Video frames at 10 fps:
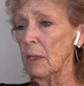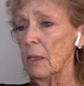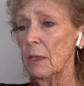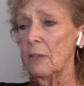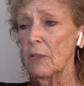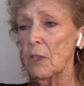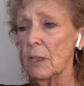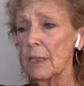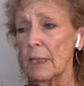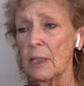The
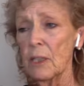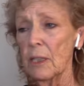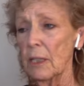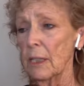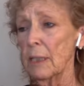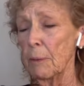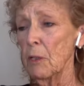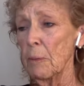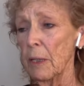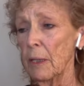visualization
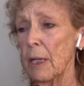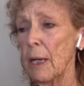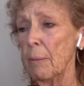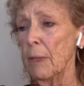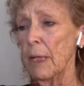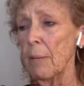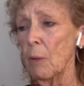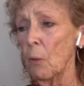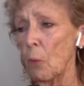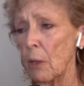experiment became a
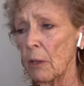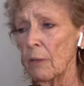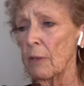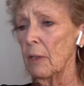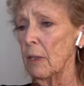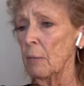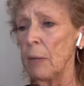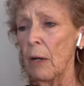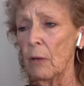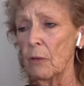wonderful and
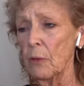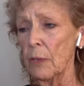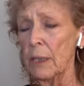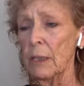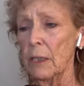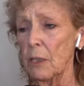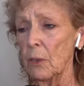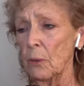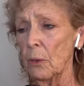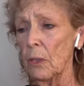powerful healing
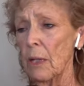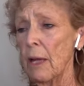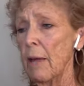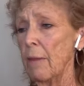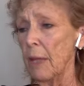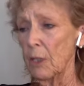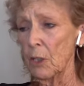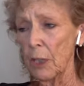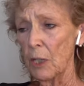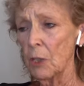tool that
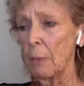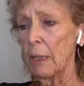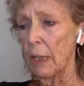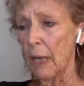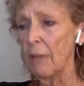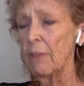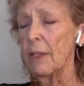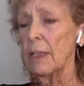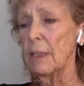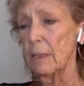changed my life
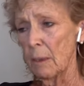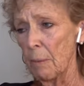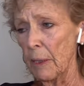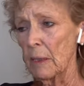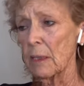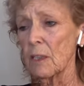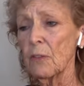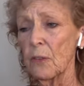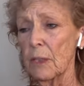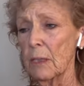and is the basis
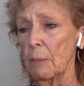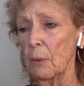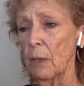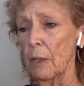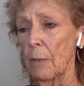for this book.